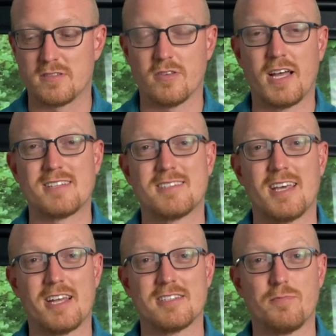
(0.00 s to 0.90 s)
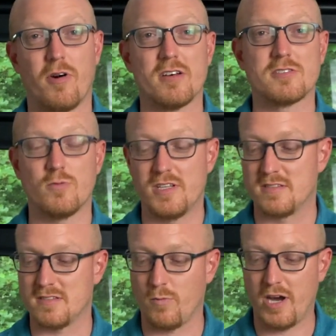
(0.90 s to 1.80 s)
So that's tennis ball
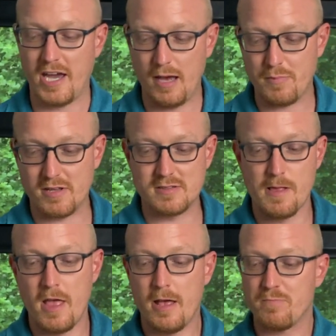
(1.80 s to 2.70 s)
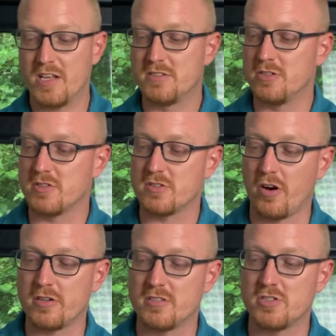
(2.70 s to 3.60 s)
squeezes. And what happens is you'll
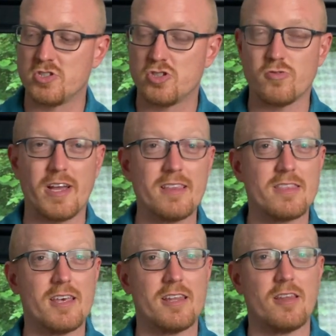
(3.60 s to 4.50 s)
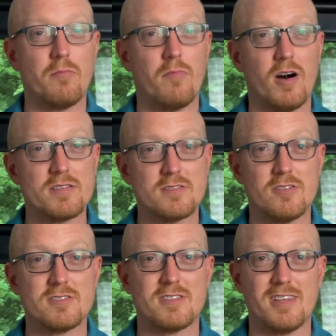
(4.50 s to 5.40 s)
start to strengthen the
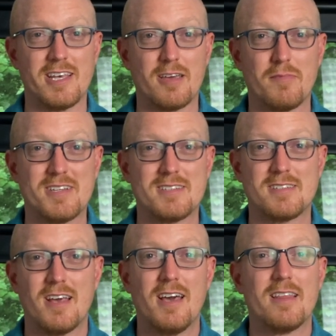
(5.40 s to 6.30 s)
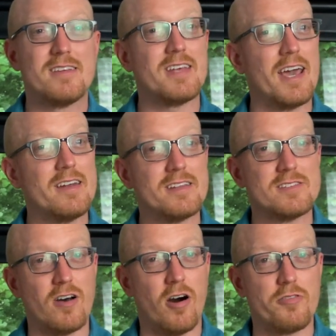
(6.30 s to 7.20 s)
muscles, the ligaments, the tendons
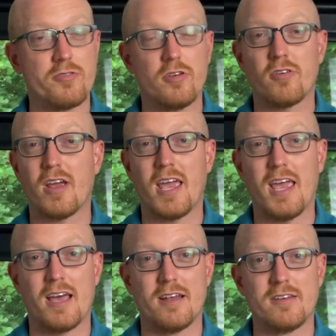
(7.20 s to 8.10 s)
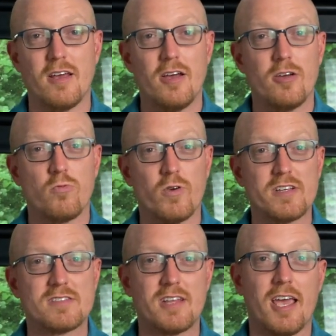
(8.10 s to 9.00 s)
all through your hand,
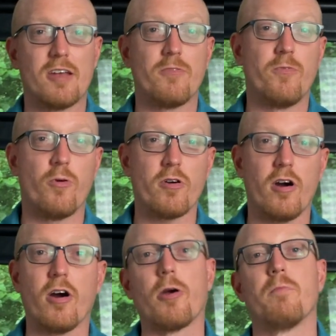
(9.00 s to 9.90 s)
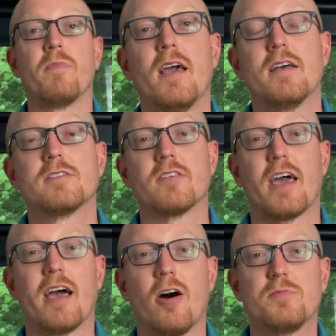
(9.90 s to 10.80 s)
wrist, and forearm. So that
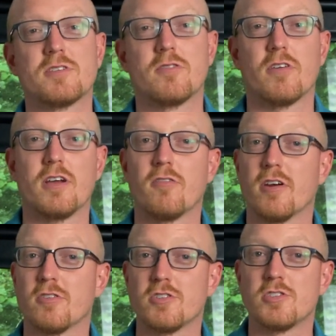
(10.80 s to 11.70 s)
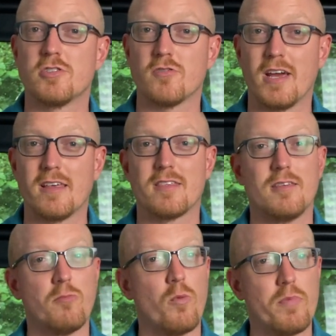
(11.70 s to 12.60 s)
helps create greater strength
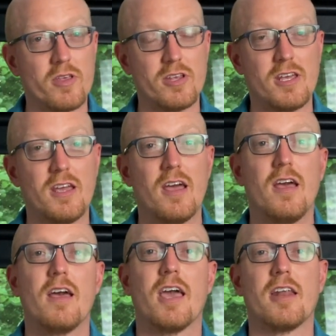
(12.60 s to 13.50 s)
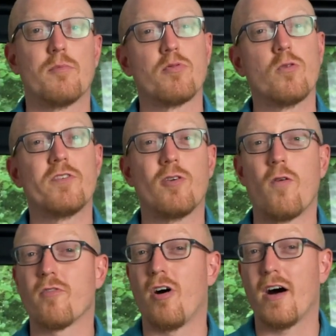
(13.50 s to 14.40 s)
and mobility and improve the
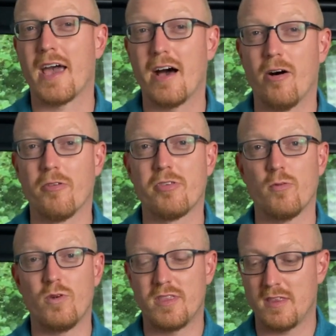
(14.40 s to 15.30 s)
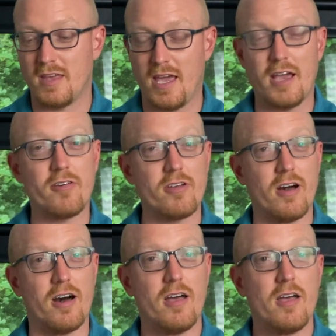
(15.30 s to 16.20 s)
overall health within the
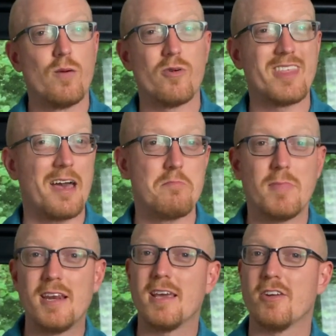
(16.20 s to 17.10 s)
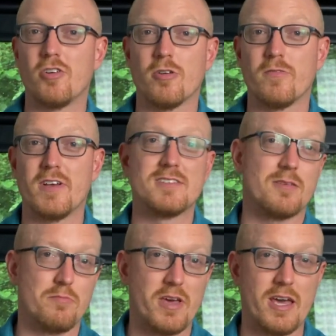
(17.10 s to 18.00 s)
area where that median nerve is
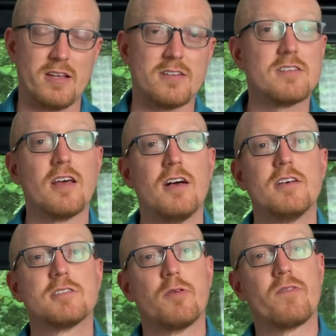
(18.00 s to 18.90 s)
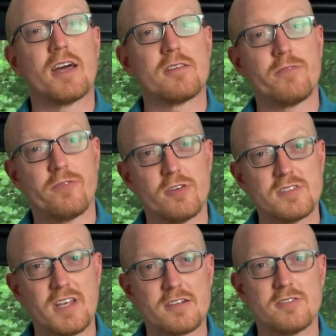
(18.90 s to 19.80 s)
impinged. So we've got the
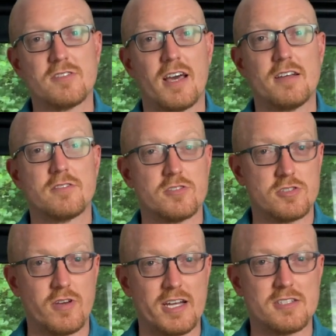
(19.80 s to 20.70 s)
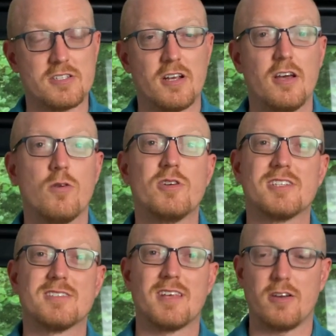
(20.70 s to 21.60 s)
first exercise or stretch, which
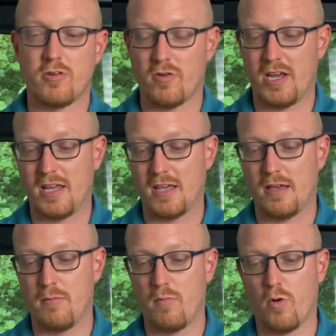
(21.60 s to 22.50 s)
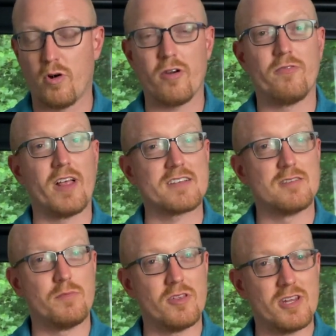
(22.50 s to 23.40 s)
is creating more
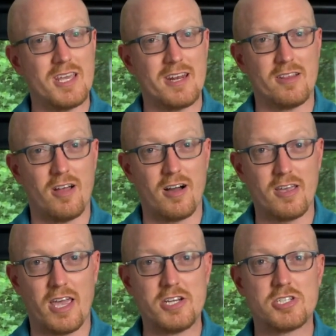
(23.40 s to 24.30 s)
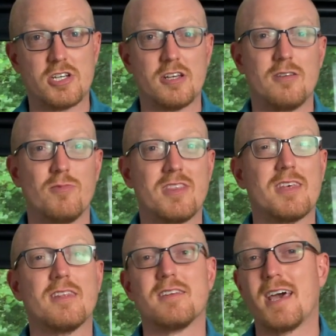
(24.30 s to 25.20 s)
flexibility and elongation within
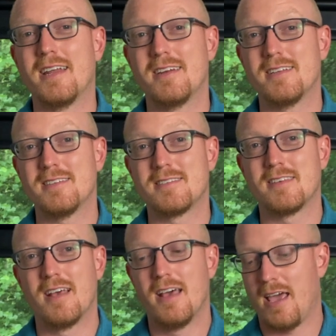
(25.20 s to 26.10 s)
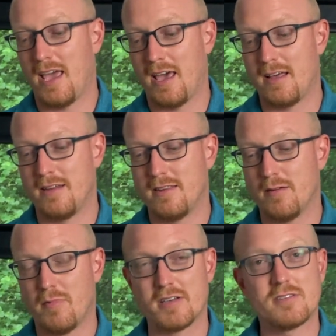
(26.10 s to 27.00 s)
the tendons and the
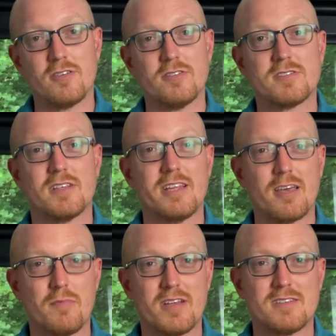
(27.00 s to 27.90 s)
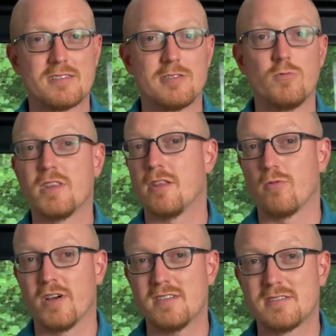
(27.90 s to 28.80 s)
muscles and ligaments within the
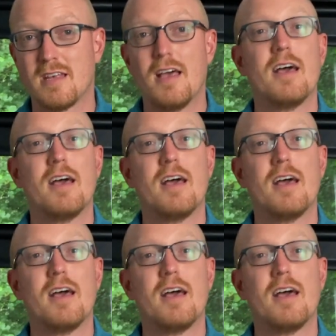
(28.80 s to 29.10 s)
wrist.